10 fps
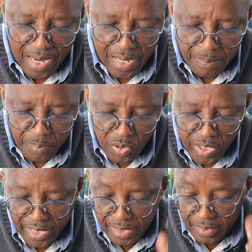In
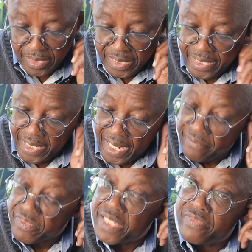praying, they
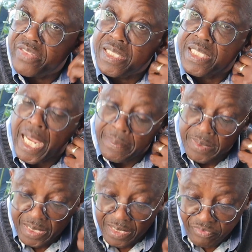have different
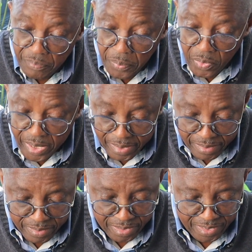types of
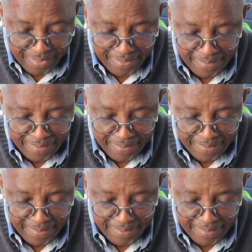prayers.